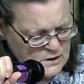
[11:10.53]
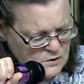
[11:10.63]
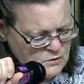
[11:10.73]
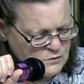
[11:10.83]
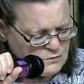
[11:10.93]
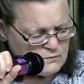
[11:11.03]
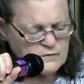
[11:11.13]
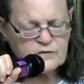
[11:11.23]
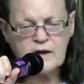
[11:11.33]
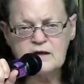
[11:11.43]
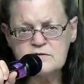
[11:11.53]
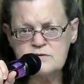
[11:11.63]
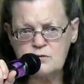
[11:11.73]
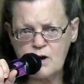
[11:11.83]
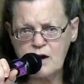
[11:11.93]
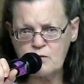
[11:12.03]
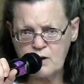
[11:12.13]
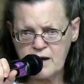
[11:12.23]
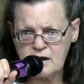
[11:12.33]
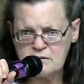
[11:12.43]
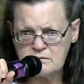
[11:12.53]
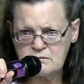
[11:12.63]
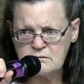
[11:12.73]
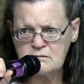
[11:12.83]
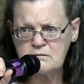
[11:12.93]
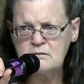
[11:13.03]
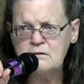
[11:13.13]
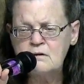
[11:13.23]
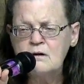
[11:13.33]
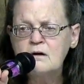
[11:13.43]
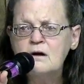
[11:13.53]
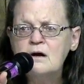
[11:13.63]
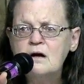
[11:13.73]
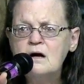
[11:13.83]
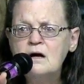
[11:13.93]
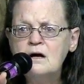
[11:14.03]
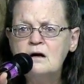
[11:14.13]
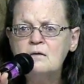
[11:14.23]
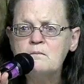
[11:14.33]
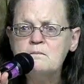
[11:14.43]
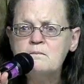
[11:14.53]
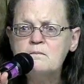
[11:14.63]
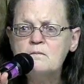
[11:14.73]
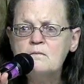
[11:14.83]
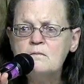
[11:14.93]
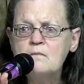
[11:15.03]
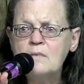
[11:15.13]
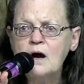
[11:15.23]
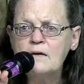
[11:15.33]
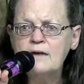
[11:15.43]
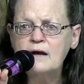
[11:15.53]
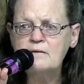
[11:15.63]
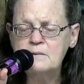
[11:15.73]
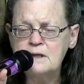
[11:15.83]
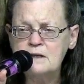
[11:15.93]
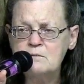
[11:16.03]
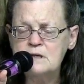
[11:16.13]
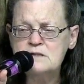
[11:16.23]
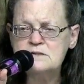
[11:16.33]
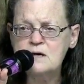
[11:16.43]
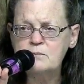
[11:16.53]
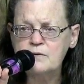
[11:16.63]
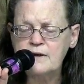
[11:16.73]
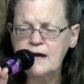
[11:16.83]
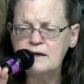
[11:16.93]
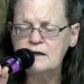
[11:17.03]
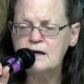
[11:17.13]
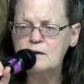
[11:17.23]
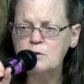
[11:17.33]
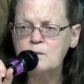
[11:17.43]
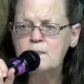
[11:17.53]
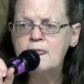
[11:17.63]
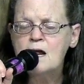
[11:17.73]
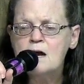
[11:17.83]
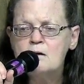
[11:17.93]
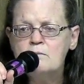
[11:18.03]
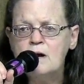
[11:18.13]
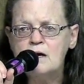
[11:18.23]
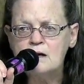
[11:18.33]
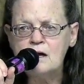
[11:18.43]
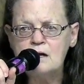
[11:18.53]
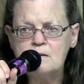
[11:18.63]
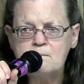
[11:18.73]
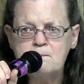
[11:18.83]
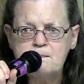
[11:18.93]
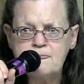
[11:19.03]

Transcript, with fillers: do things the right way, um, I think I'm getting it mixed up with Cain and Abel. But um,